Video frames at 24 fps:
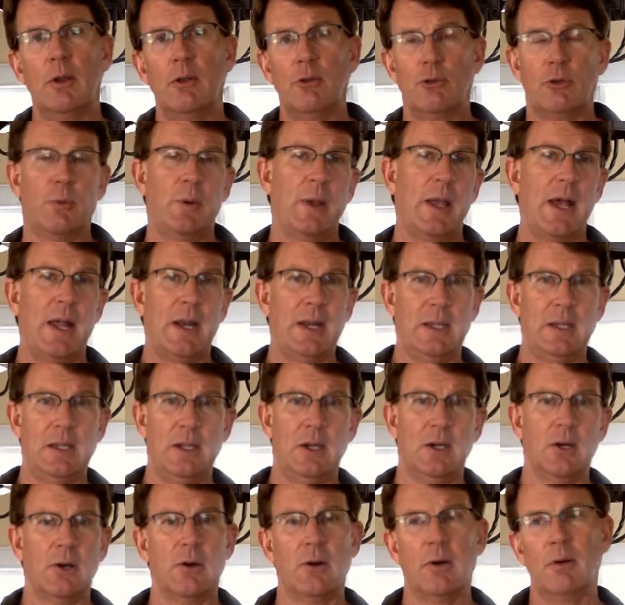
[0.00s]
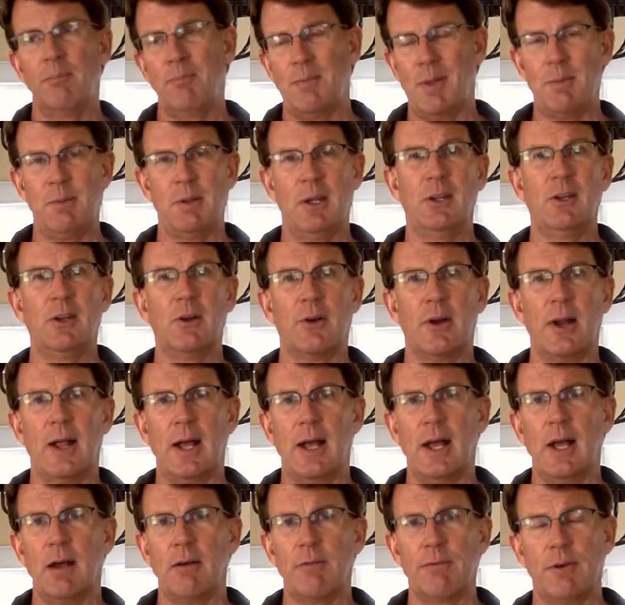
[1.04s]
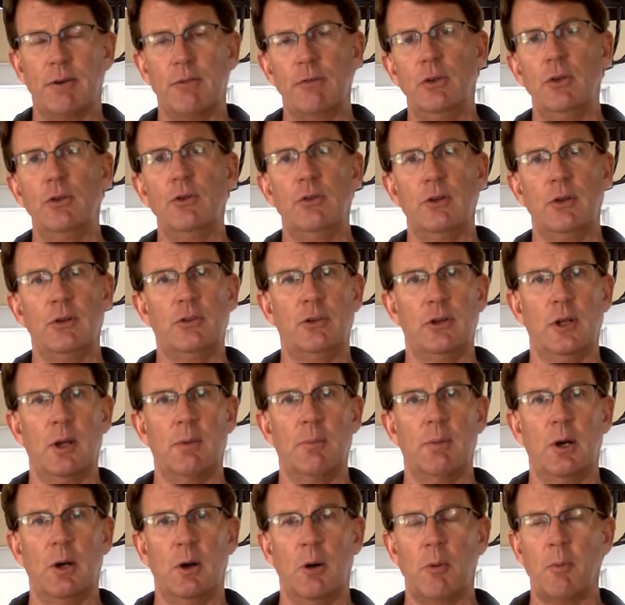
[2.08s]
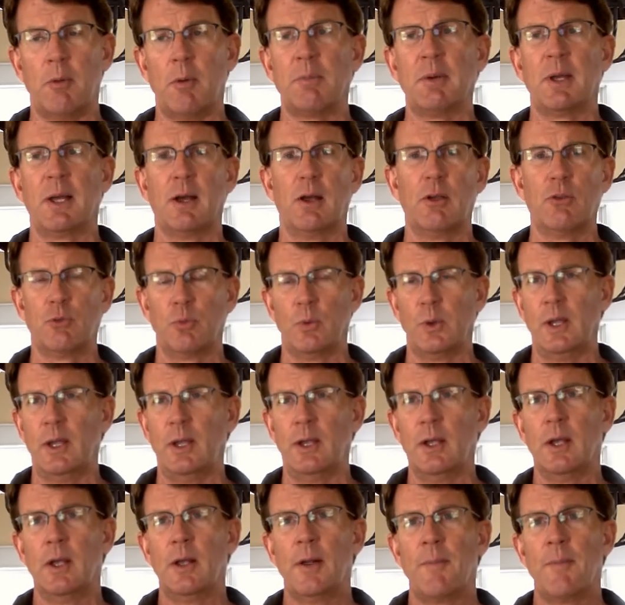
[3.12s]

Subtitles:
So we had a year, maybe a year and a half of using GMO, but because we